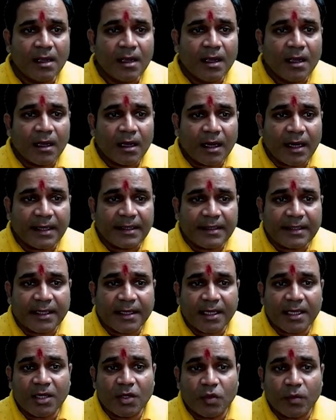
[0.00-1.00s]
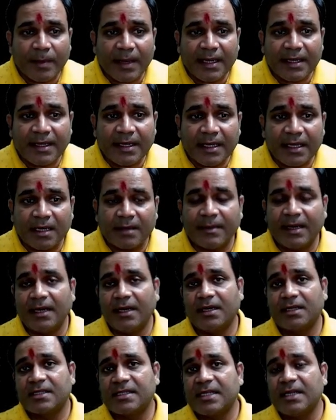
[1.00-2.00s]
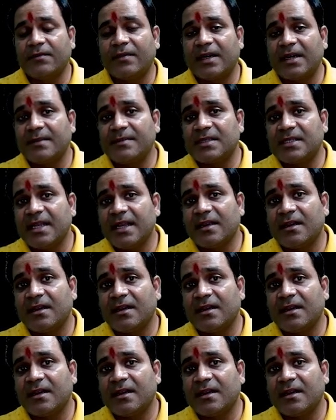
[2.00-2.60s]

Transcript: Under human care, my dear. See what I'm saying?